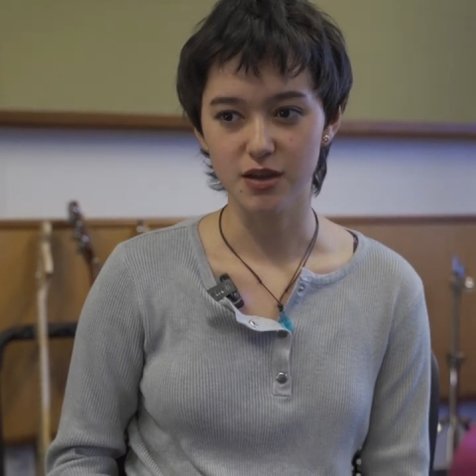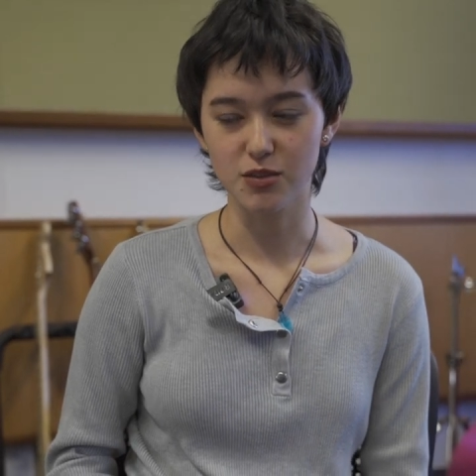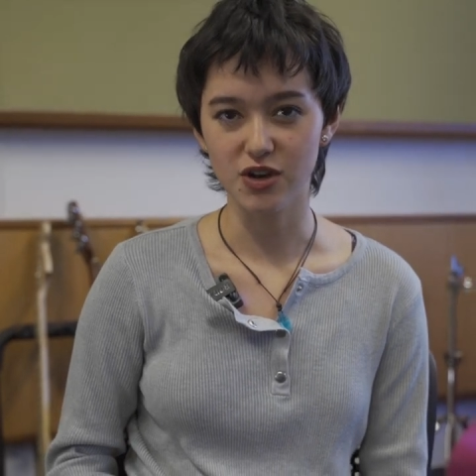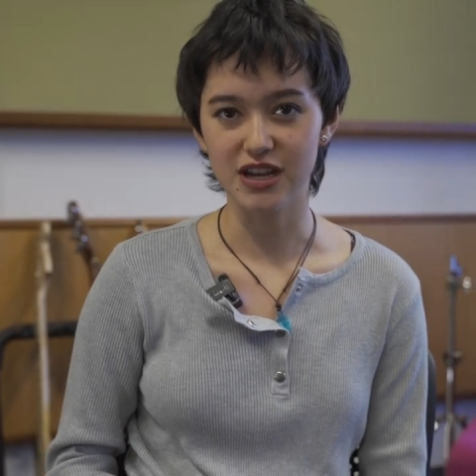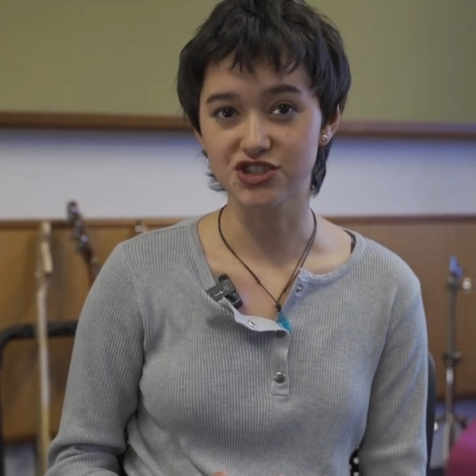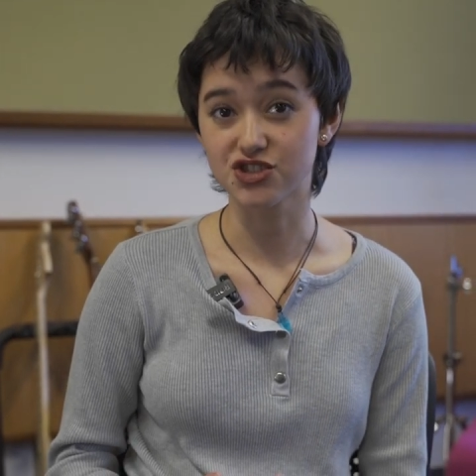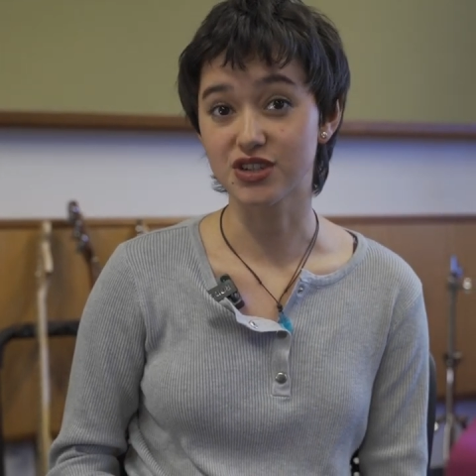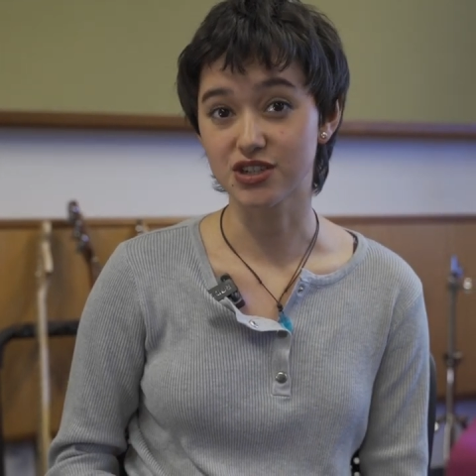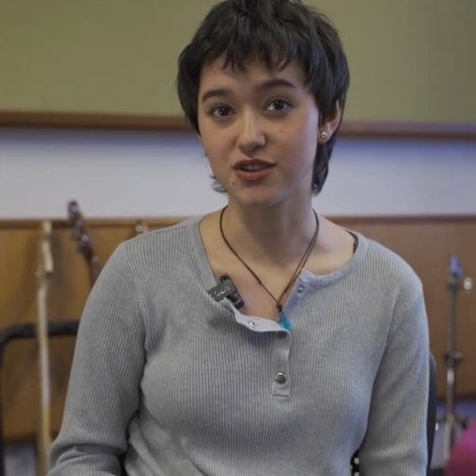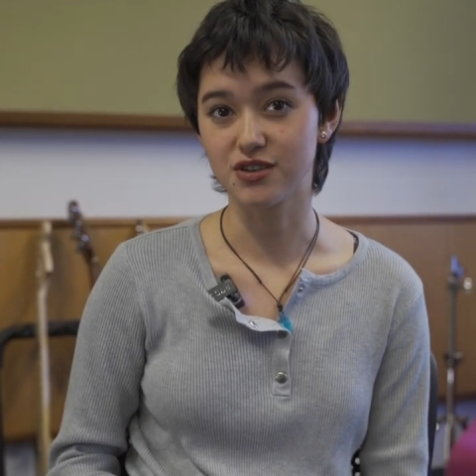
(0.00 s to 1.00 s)
not as
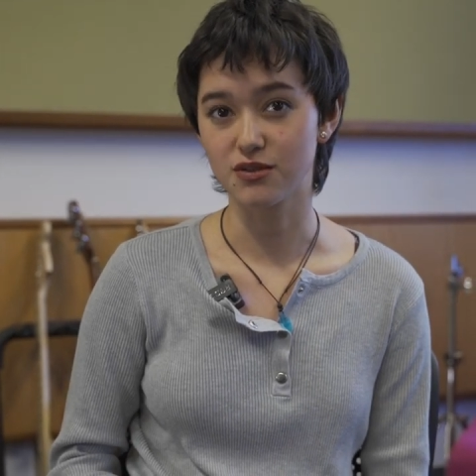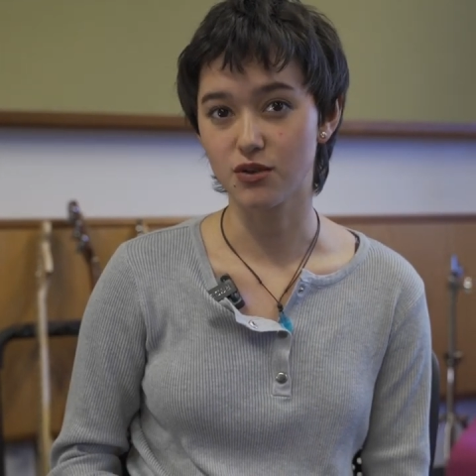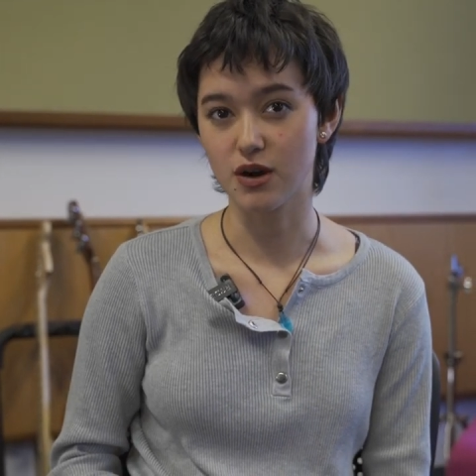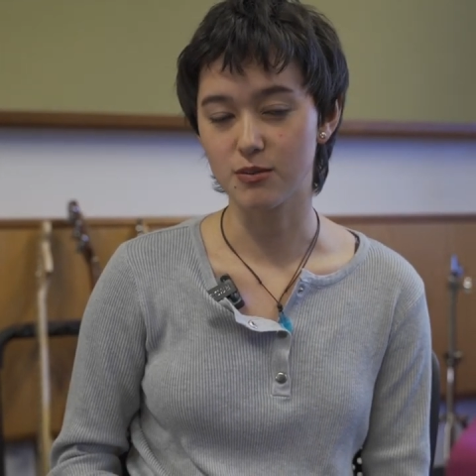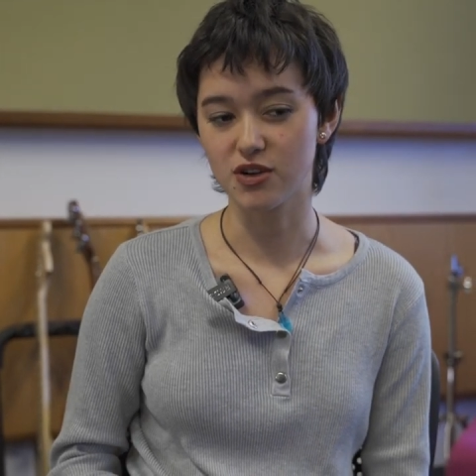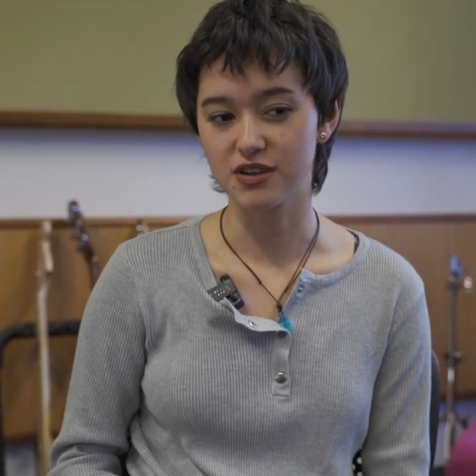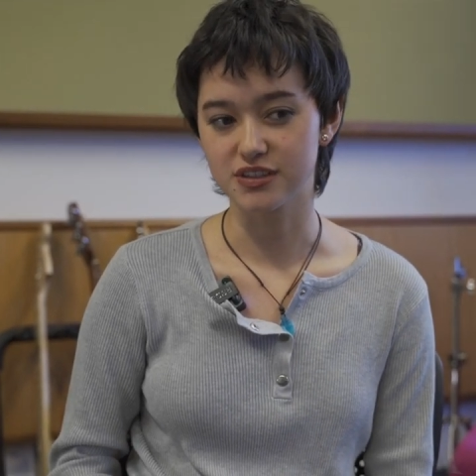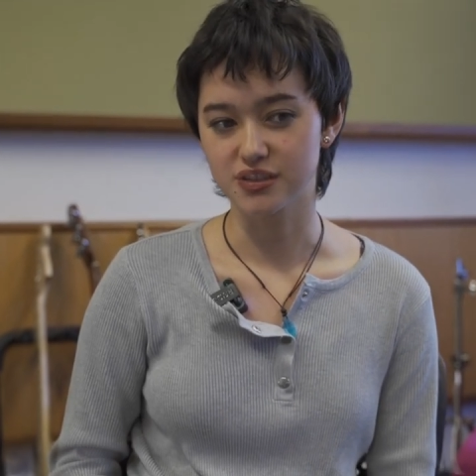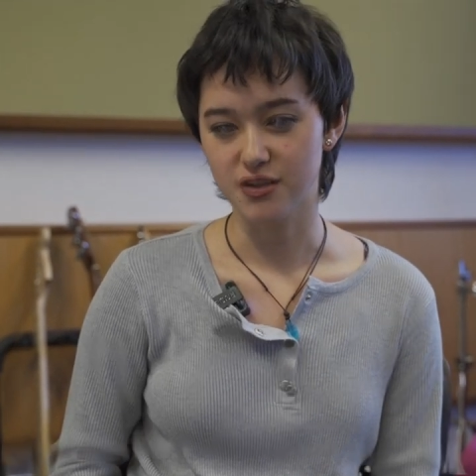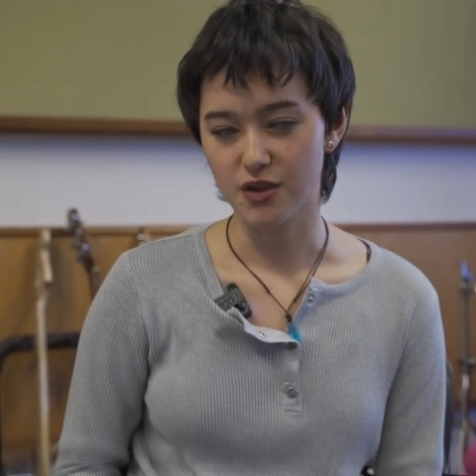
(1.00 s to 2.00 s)
strict on it, or I'm not
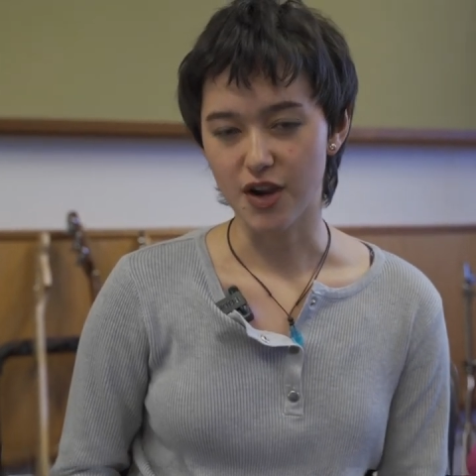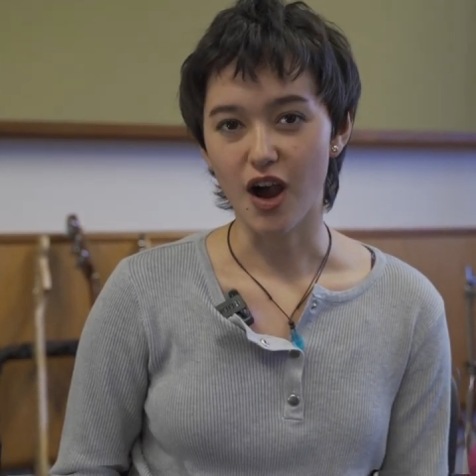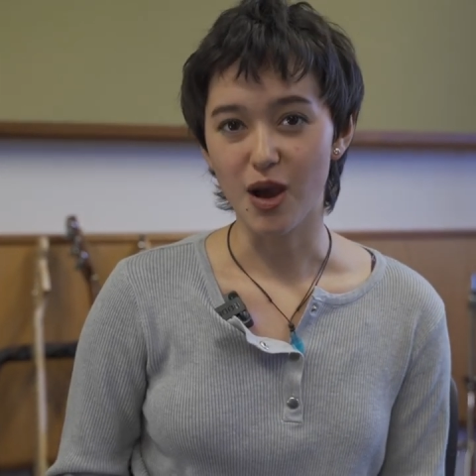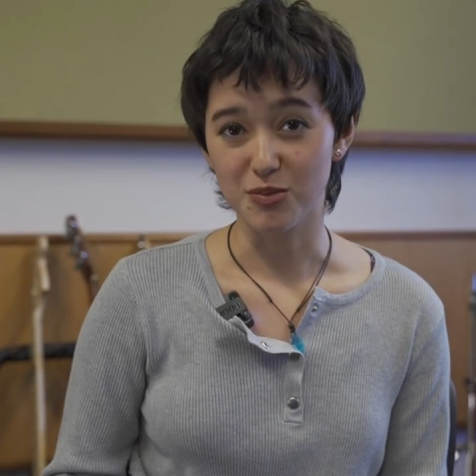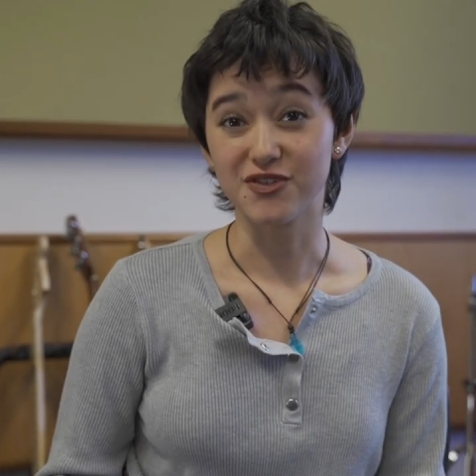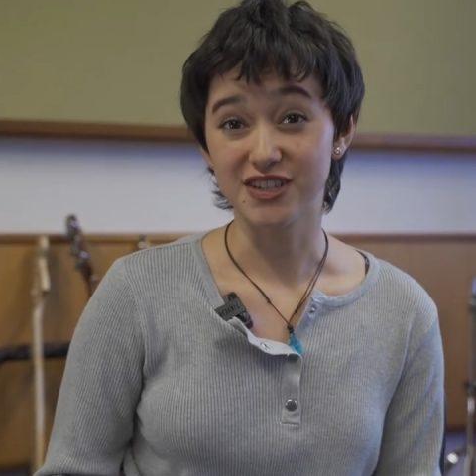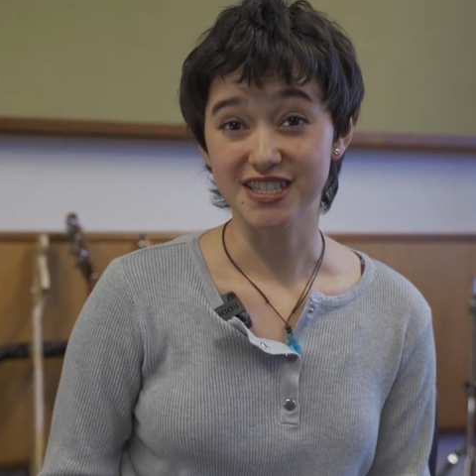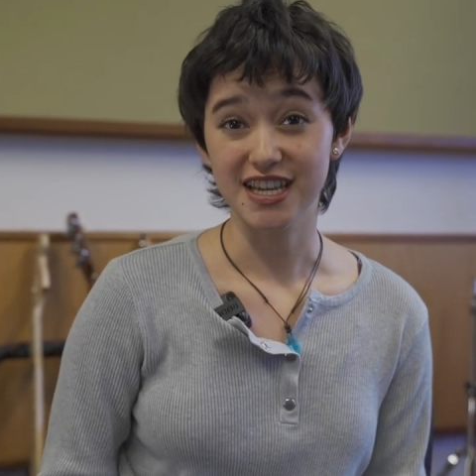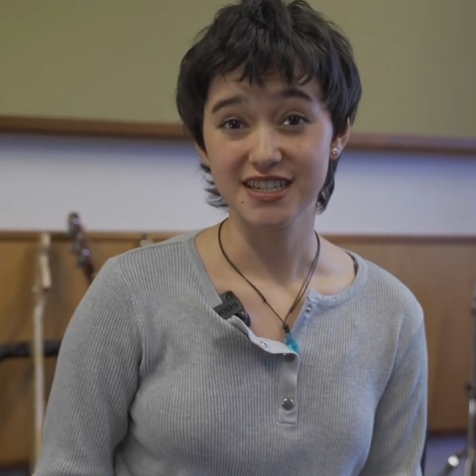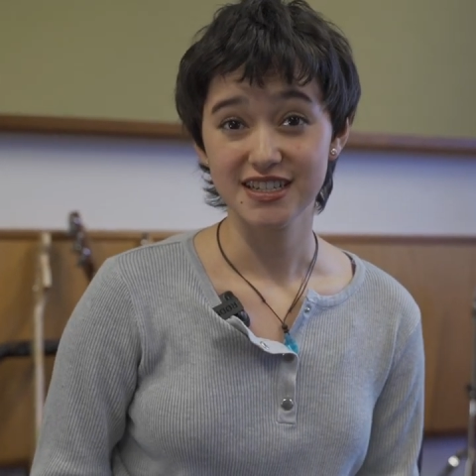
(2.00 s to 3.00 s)
as like hyper
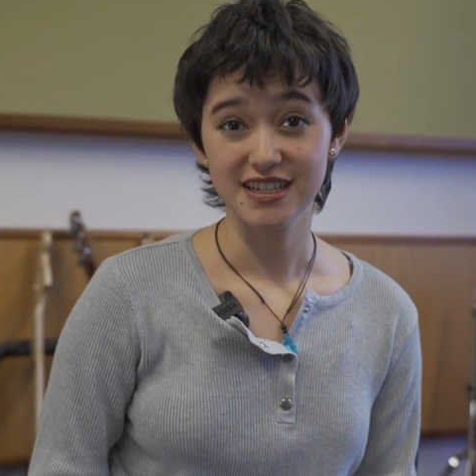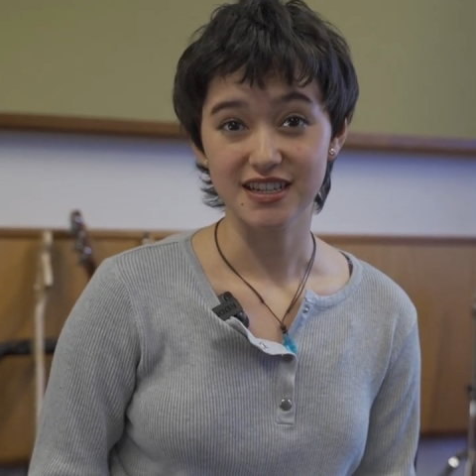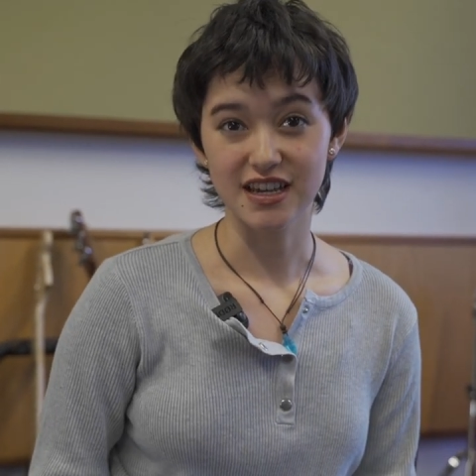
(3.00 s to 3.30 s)
fixated,